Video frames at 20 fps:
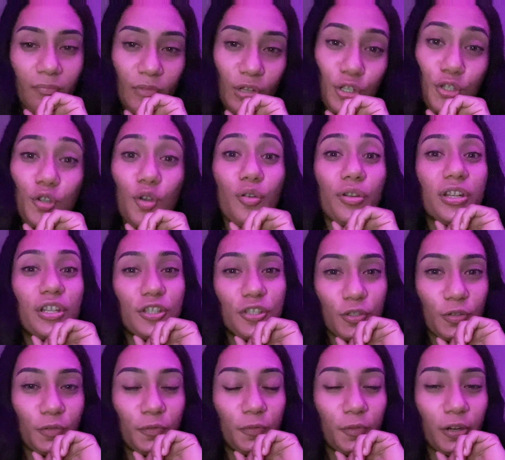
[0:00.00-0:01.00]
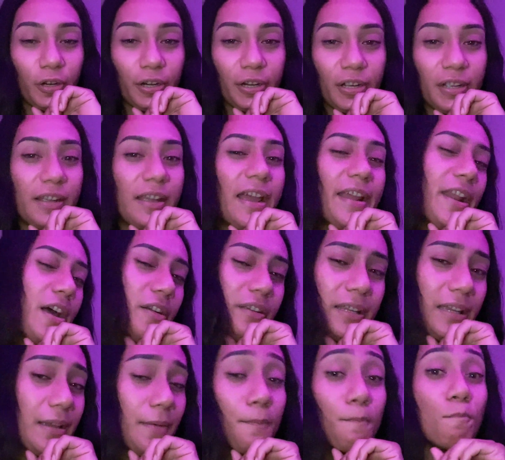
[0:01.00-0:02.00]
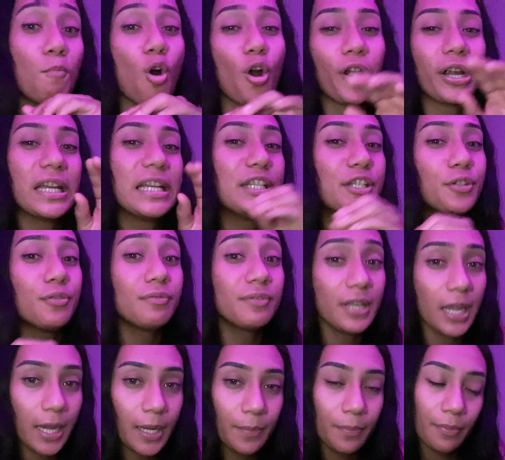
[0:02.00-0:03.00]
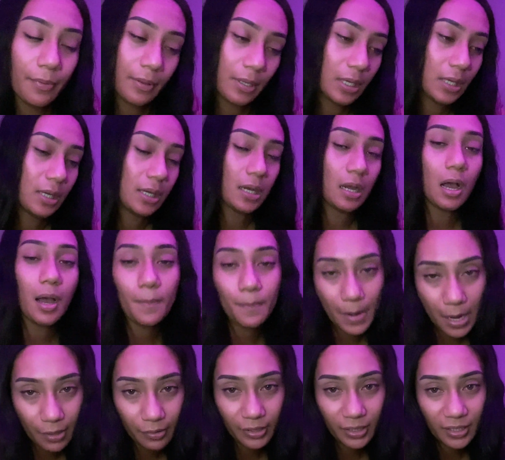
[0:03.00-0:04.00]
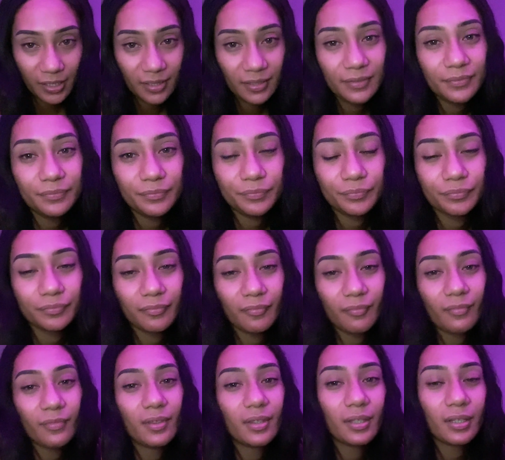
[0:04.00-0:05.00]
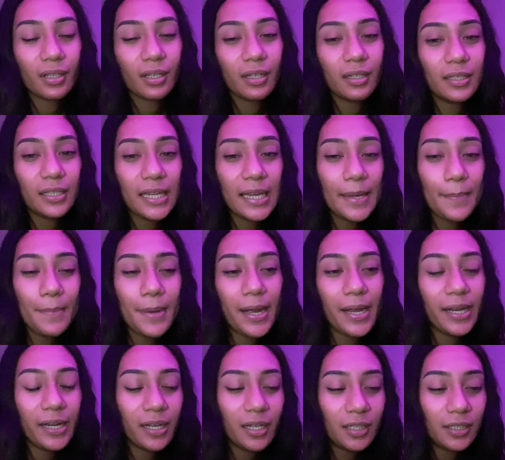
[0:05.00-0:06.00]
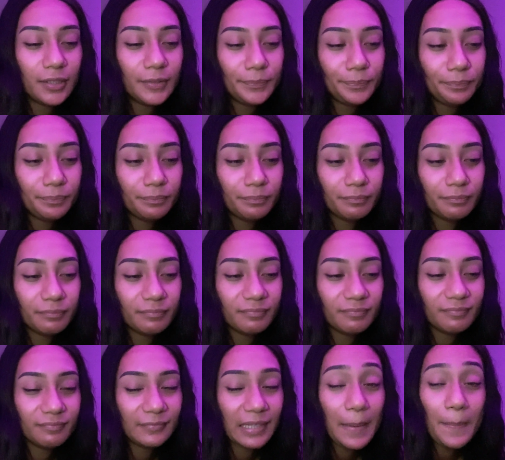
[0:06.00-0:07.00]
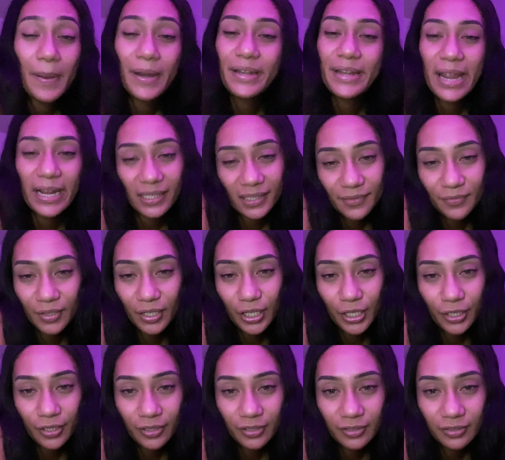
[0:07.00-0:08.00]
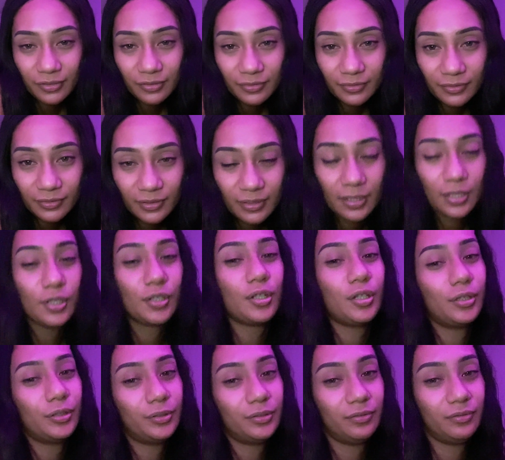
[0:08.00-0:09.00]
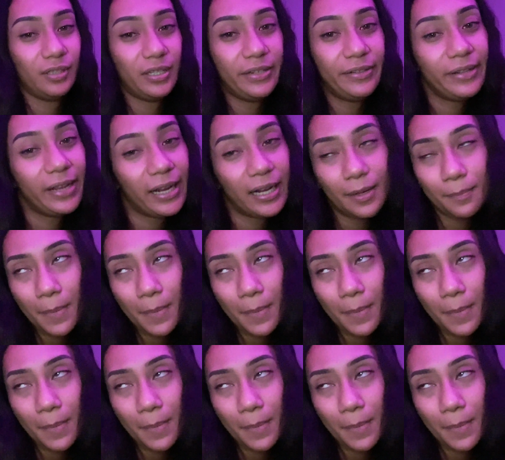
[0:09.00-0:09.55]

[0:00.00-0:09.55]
so on and so forth. And I'll get more into depth about it in my um in my next video. So in like